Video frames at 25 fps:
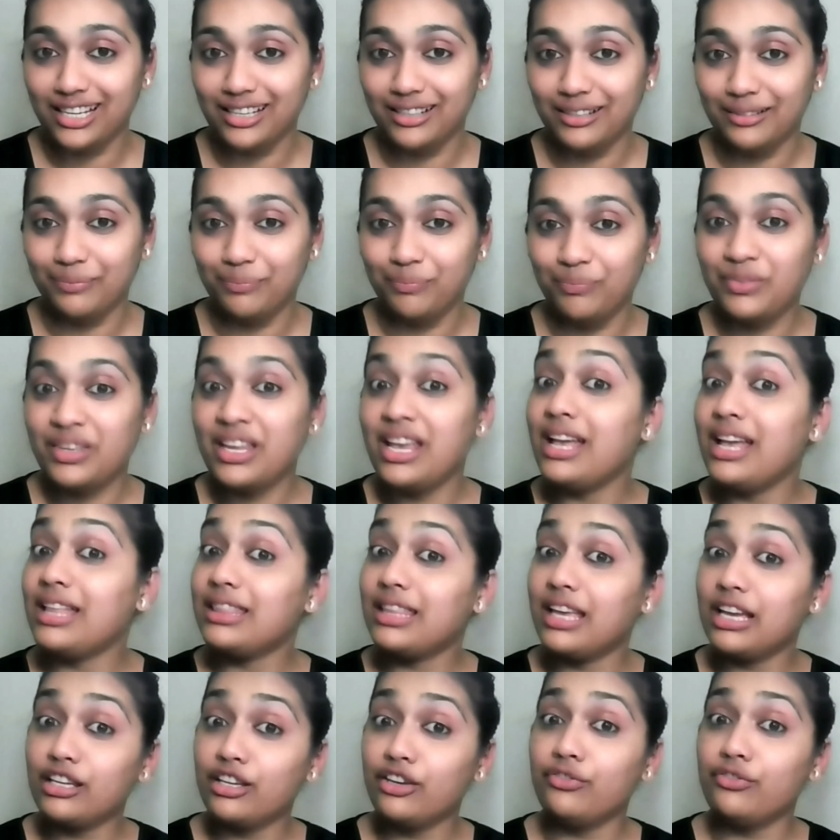to my
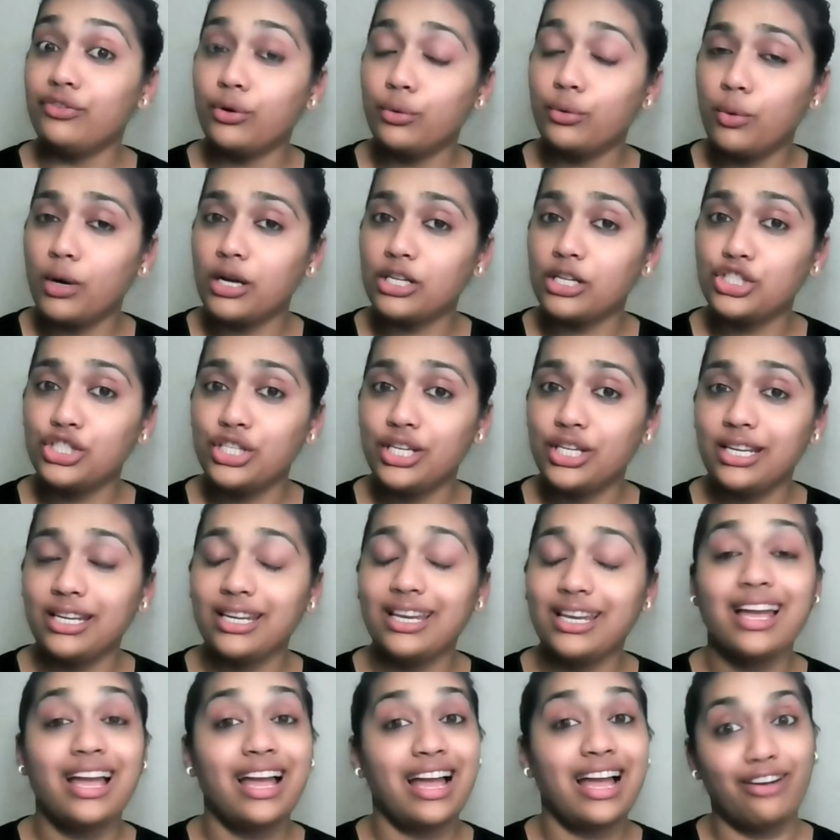channel. Thank you for
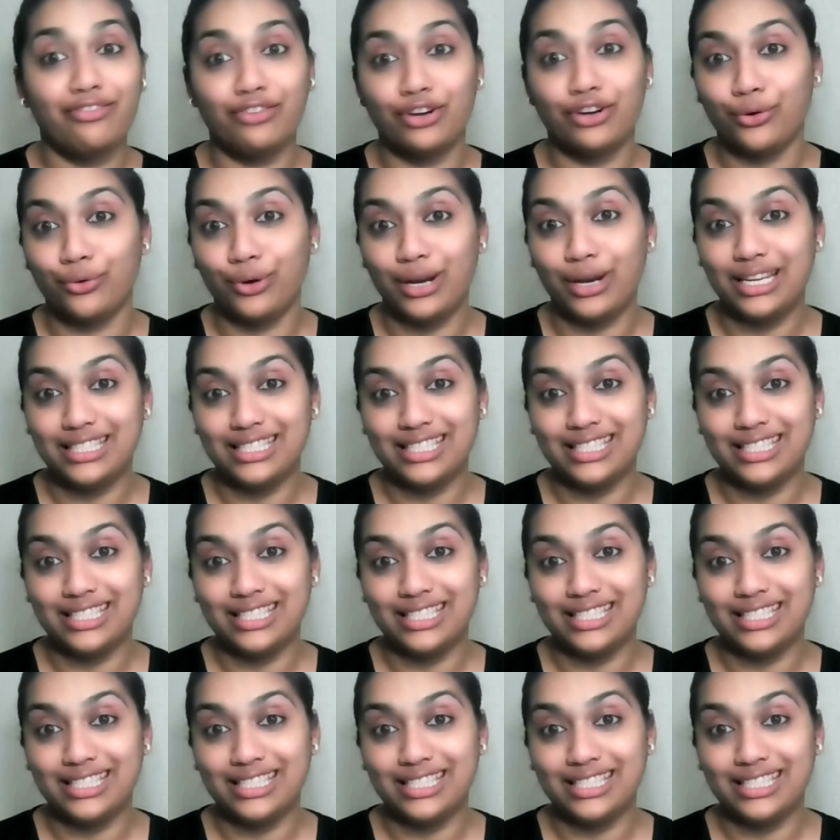watching.